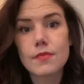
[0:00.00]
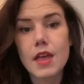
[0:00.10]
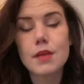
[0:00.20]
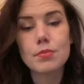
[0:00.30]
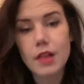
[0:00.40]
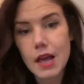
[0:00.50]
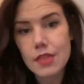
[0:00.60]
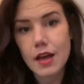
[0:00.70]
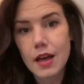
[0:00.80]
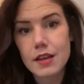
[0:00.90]
and apply
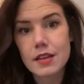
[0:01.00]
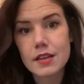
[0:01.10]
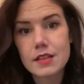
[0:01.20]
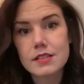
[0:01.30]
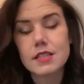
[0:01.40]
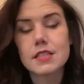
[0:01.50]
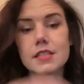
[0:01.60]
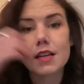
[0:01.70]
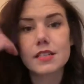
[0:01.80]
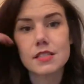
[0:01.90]
that to this
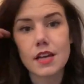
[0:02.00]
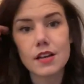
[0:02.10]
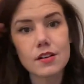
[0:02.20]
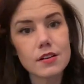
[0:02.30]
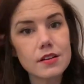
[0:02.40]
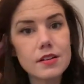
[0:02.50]
next cycle.